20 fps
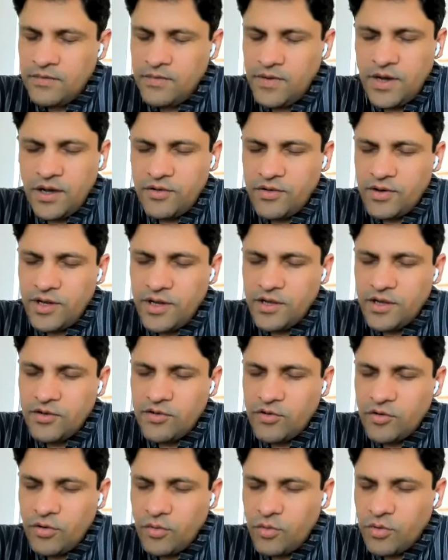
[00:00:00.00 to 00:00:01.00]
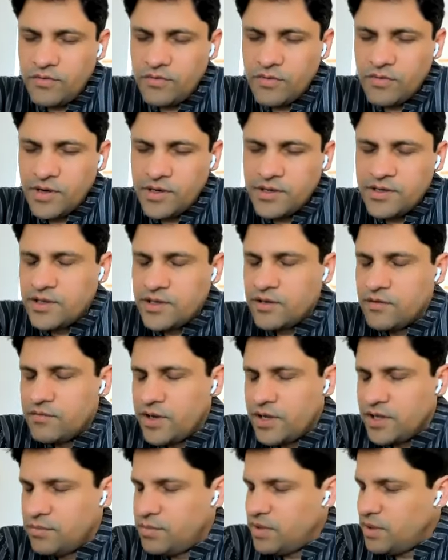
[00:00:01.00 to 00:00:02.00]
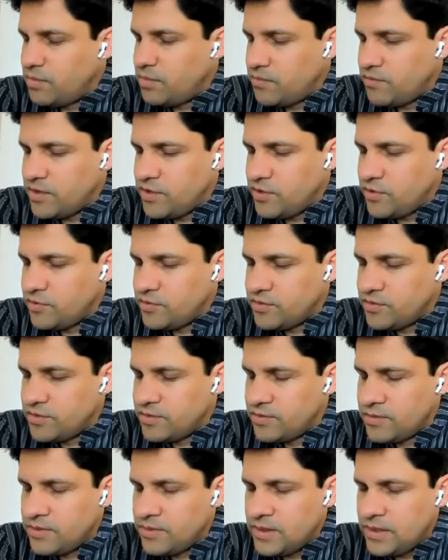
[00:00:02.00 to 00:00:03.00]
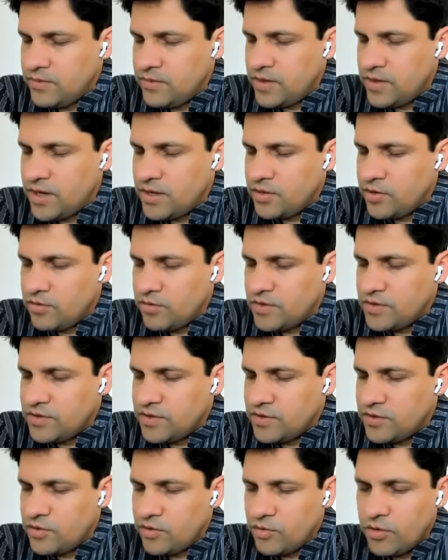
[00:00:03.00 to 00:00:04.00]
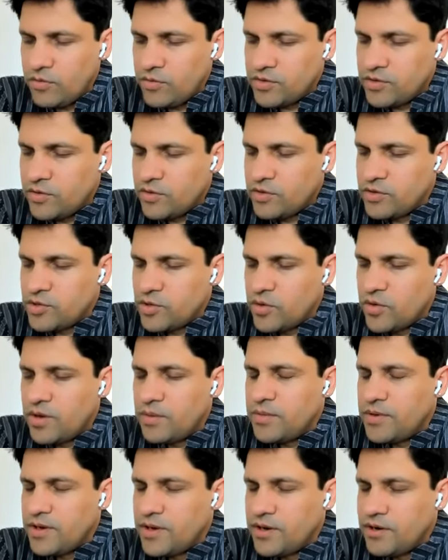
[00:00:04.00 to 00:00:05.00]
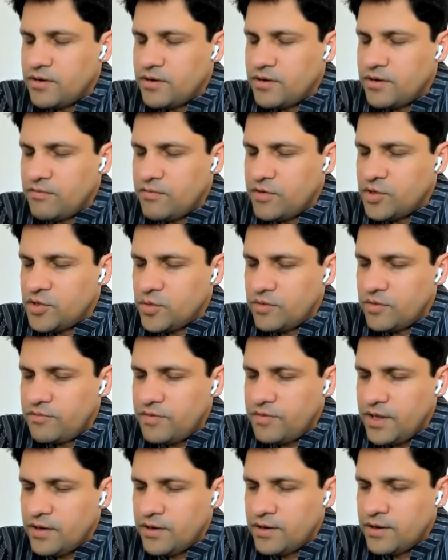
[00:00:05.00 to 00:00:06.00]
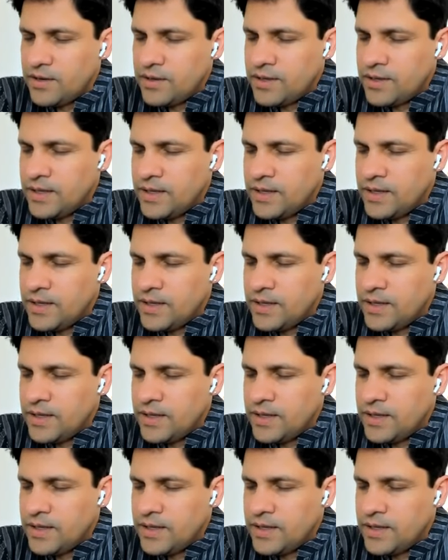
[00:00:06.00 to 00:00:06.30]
You can't really control what words other people will use. You can't always control what's going to show up in our visual field.